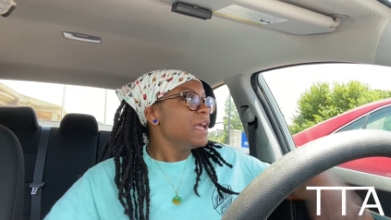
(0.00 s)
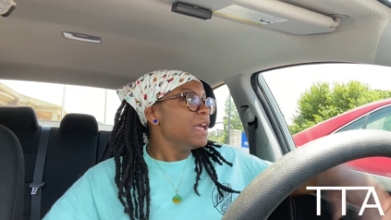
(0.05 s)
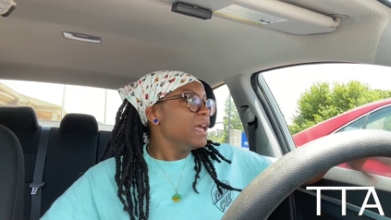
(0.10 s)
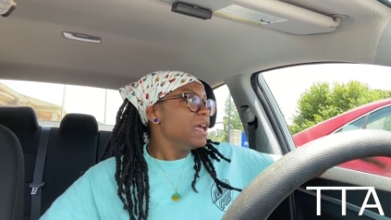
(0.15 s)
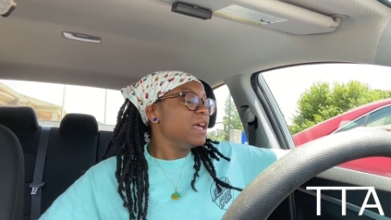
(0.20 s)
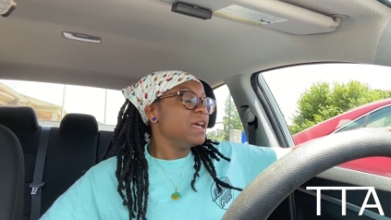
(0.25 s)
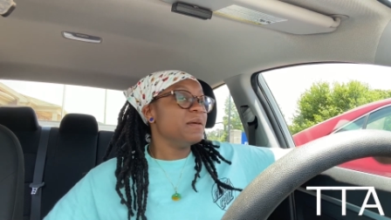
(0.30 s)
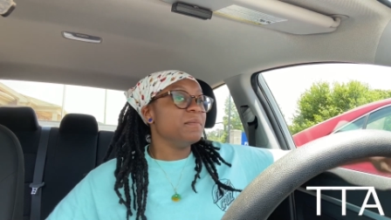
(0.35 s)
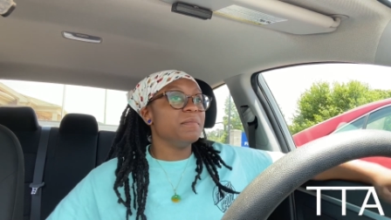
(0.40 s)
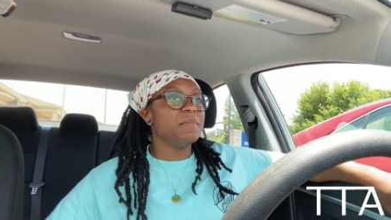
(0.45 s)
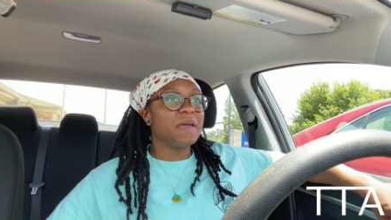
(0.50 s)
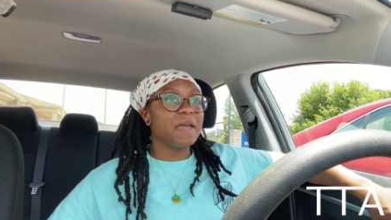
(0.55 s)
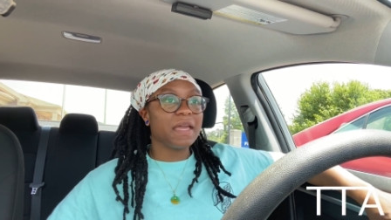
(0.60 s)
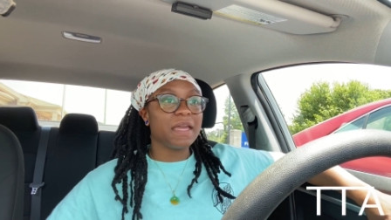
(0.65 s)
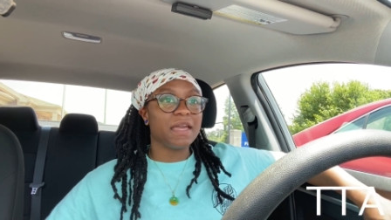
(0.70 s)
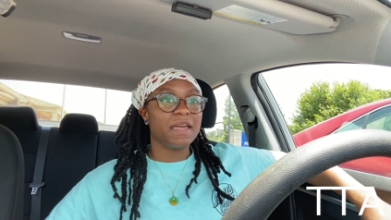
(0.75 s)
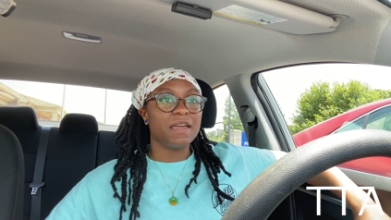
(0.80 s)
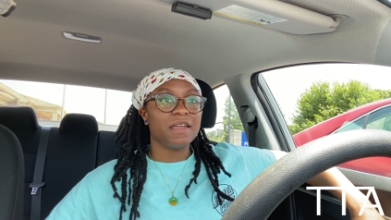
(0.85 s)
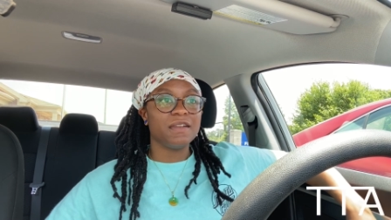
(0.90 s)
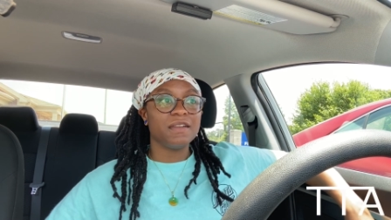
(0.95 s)
And
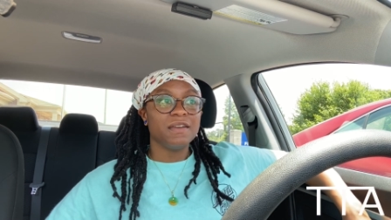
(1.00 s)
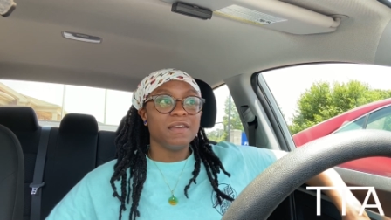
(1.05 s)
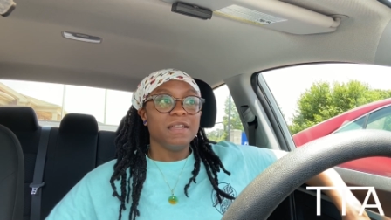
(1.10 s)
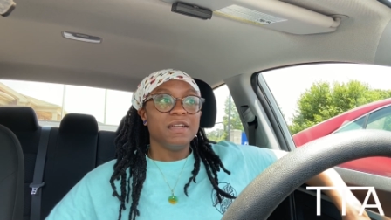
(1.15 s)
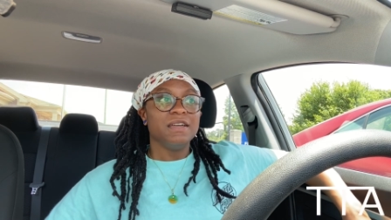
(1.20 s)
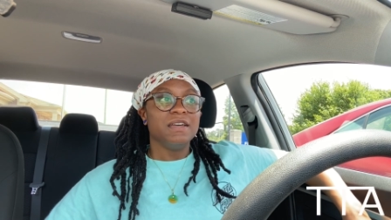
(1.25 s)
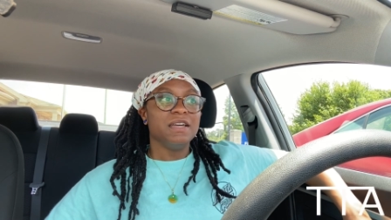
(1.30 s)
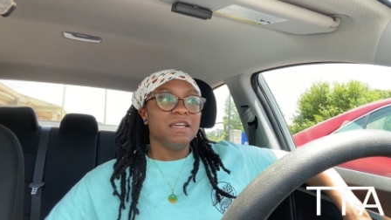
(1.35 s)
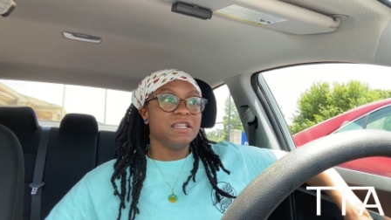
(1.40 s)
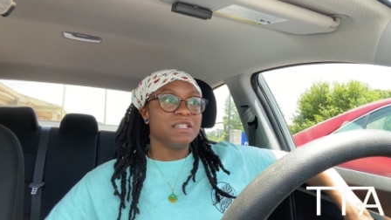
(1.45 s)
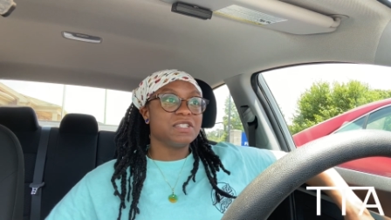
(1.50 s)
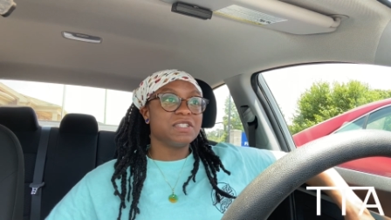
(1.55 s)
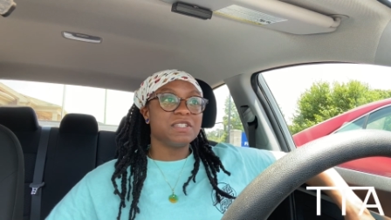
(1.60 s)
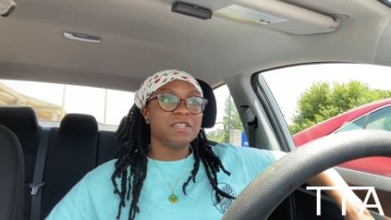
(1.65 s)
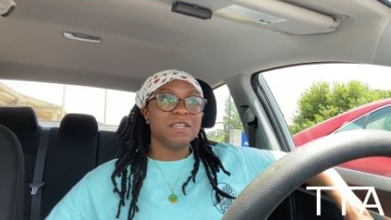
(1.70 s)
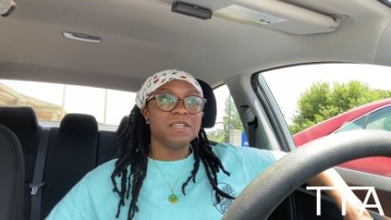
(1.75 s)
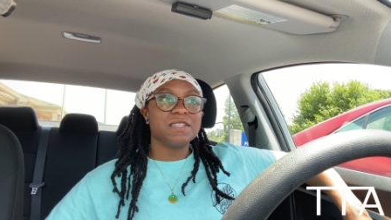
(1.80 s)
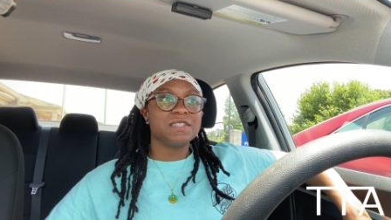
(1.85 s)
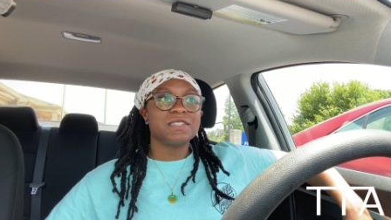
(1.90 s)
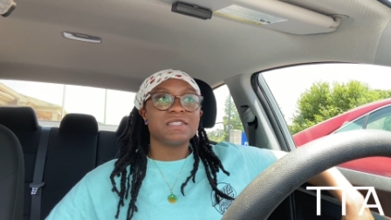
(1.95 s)
man, it's
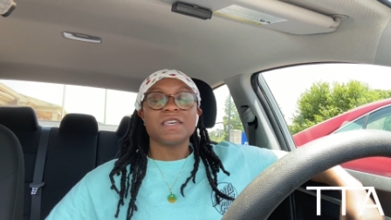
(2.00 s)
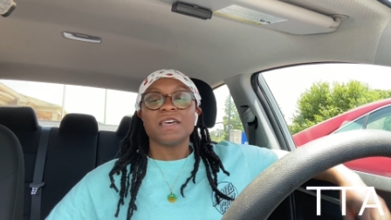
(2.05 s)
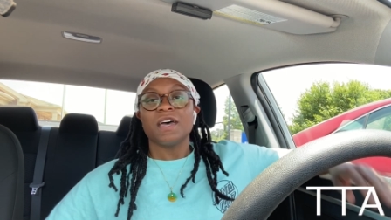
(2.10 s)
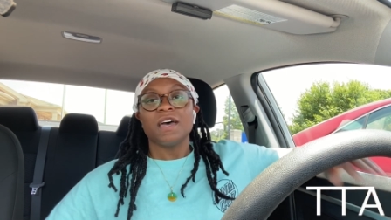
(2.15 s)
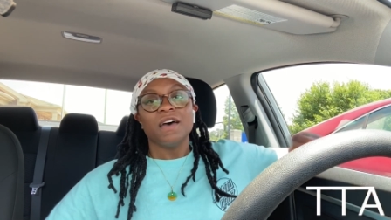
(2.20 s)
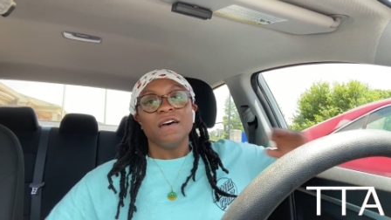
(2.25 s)
just,